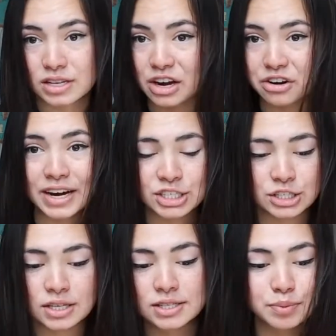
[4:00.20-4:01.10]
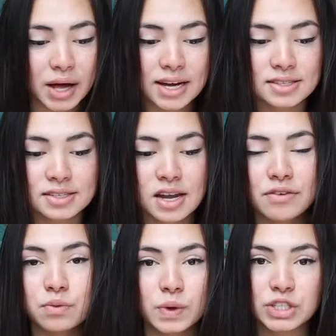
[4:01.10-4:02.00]
decorations and supplies and
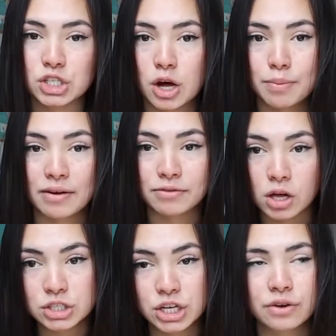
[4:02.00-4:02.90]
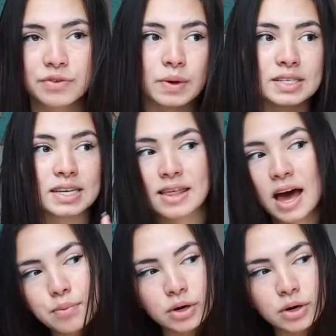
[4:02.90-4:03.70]
stuff, which is on my vlog channel if you want to see that